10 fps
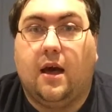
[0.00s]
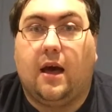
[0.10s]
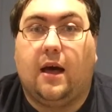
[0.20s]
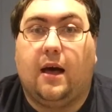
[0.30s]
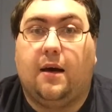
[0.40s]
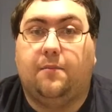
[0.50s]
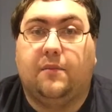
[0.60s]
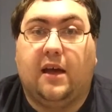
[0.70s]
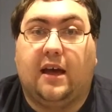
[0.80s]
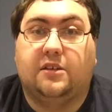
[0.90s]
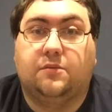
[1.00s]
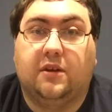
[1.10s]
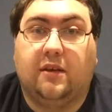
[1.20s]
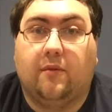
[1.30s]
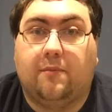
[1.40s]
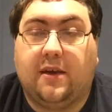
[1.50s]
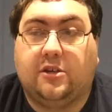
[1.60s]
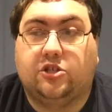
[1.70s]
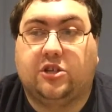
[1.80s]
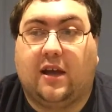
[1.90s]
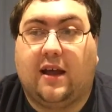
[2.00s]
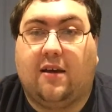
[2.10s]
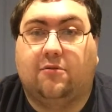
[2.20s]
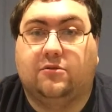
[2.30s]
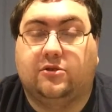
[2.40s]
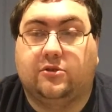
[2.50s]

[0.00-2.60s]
I just want to give a big shout out